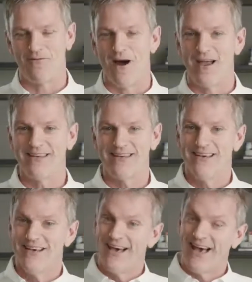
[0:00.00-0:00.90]
right,
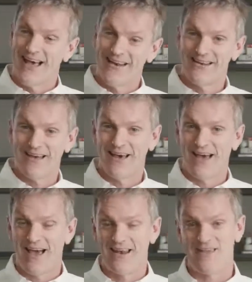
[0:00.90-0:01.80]
and
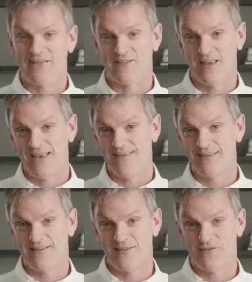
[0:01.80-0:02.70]
it's
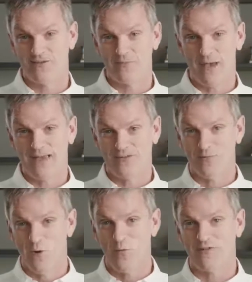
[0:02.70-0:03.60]
easy to just make
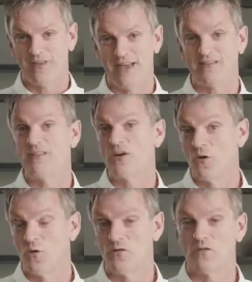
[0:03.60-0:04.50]
small mistakes that
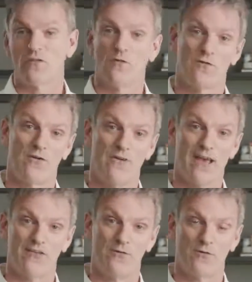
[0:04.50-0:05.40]
cause the sort of
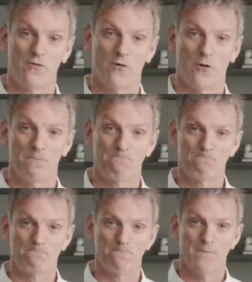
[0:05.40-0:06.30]
effects you saw.
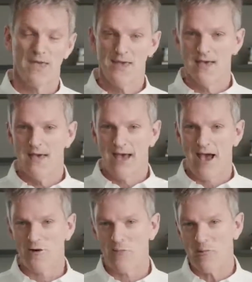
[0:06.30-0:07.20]

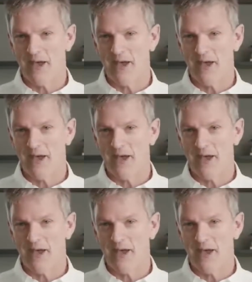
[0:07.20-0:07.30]
How can we